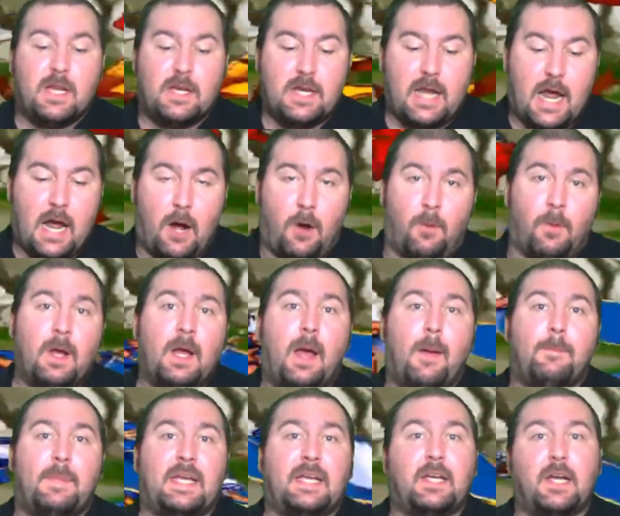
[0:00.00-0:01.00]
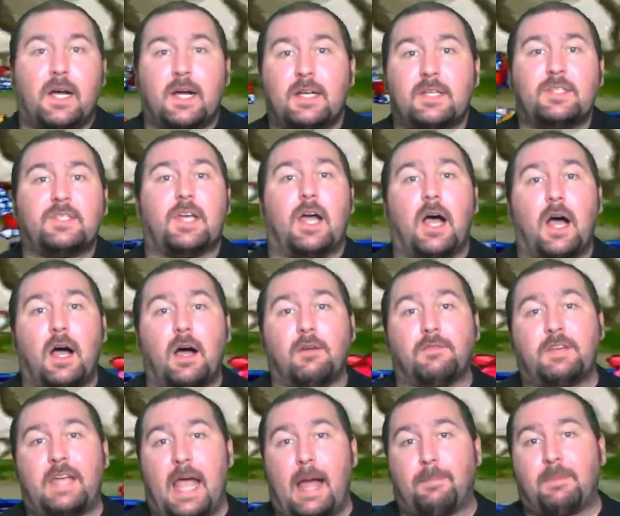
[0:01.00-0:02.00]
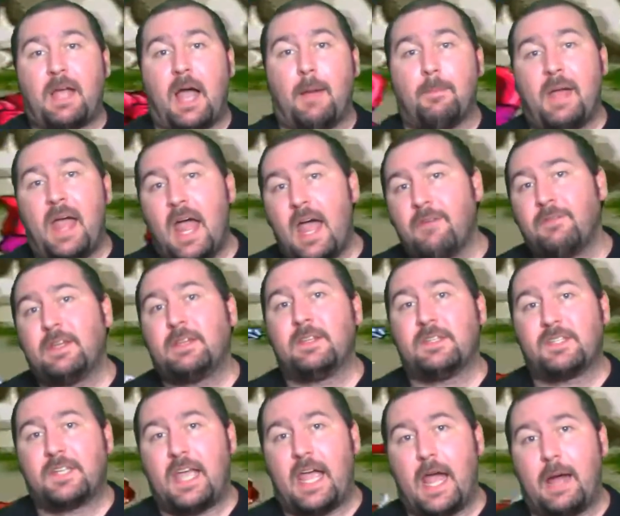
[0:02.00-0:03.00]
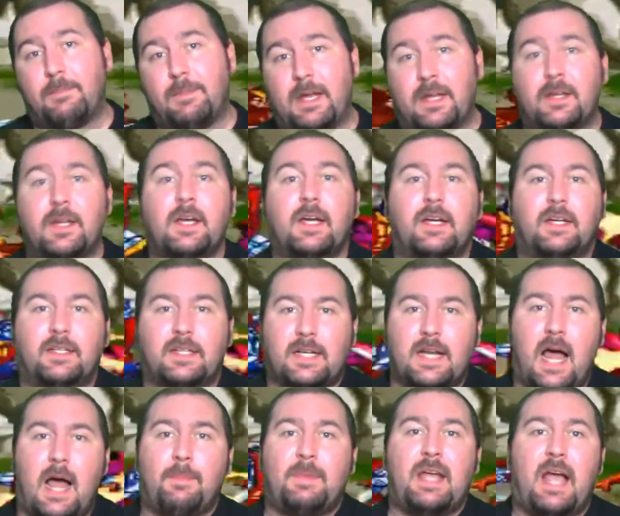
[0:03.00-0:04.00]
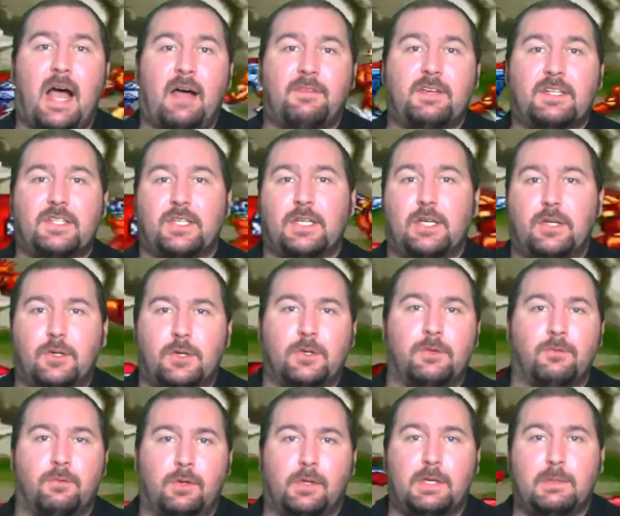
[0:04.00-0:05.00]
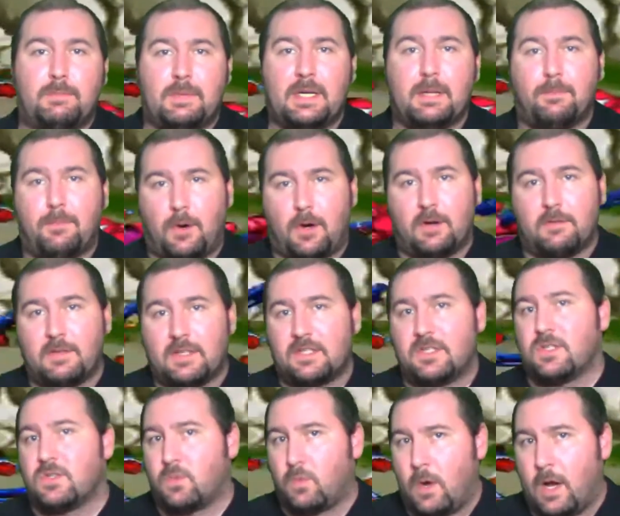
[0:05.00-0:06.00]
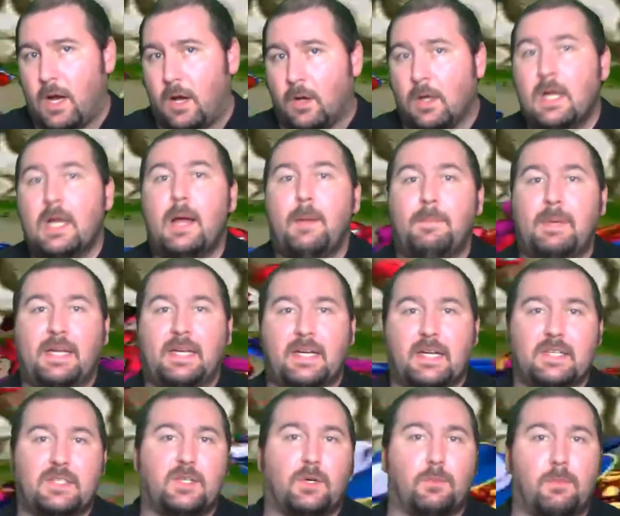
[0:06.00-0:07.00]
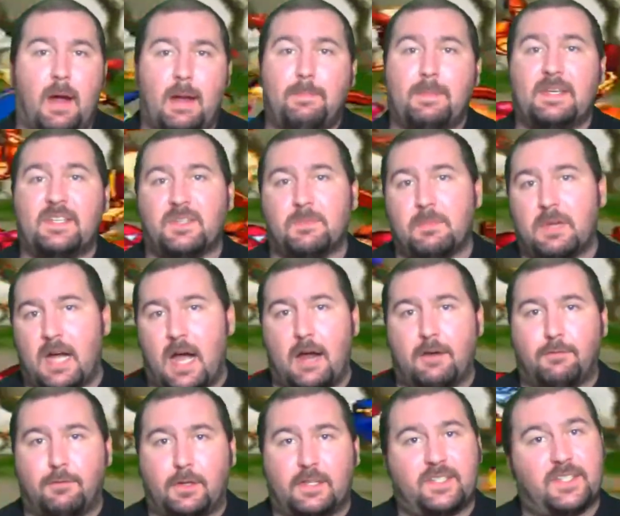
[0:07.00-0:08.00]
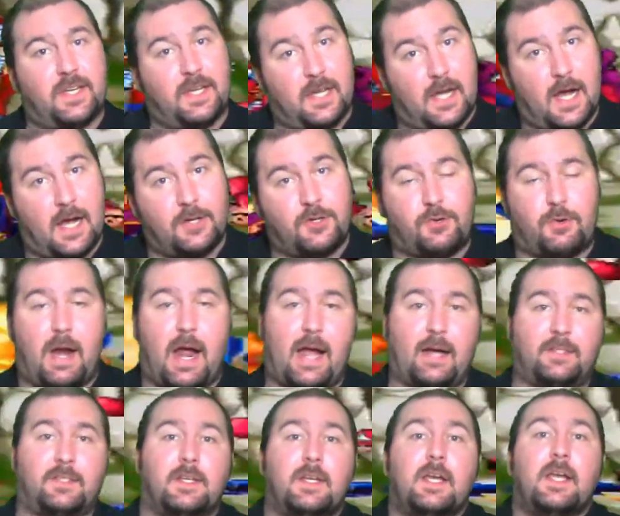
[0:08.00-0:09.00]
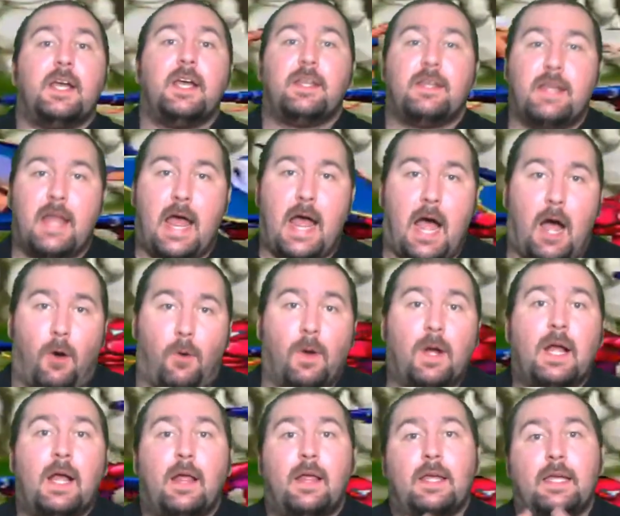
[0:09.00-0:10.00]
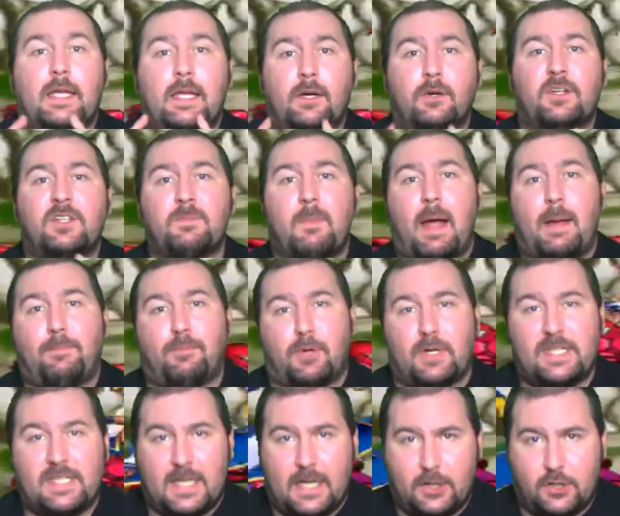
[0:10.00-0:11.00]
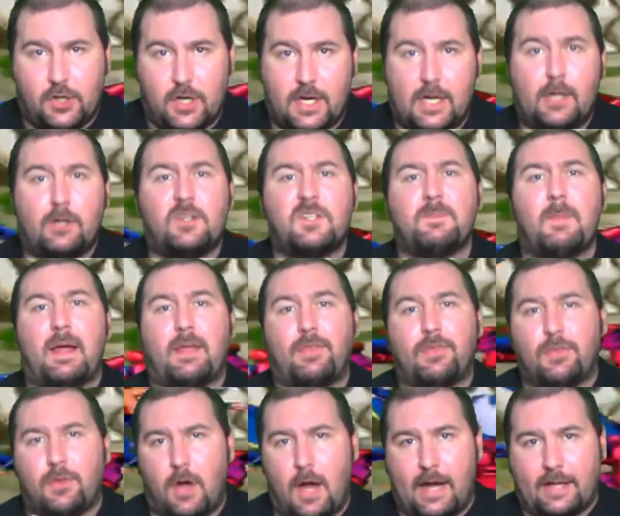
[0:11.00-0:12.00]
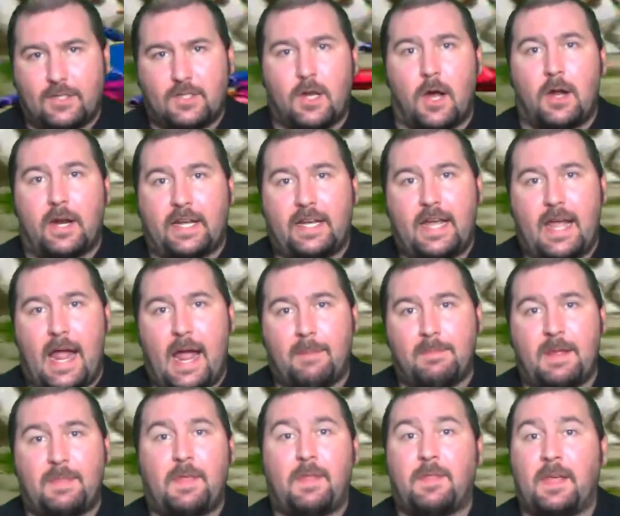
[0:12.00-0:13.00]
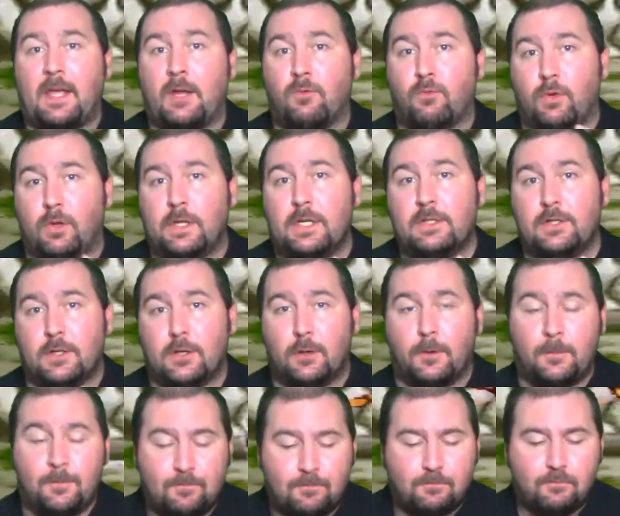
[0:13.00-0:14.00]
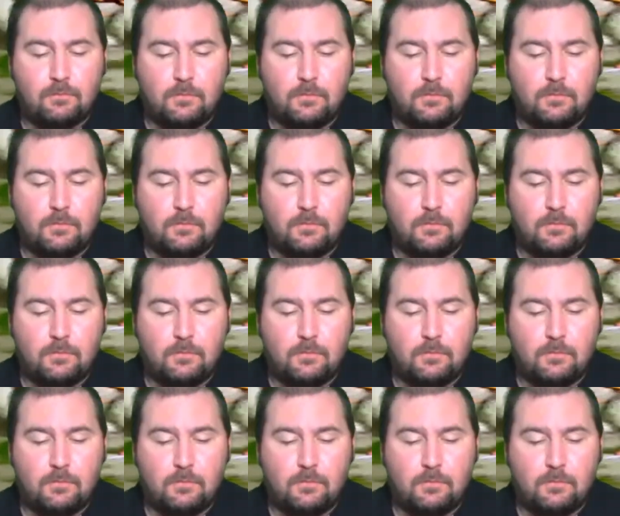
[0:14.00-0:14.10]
Now, because of Capcom having this cabinet, Konami obviously couldn't really be a part of this as well, because there might be some conflicts in contract. Now, here is my prediction, here's my thoughts on a cabinet that they can really do,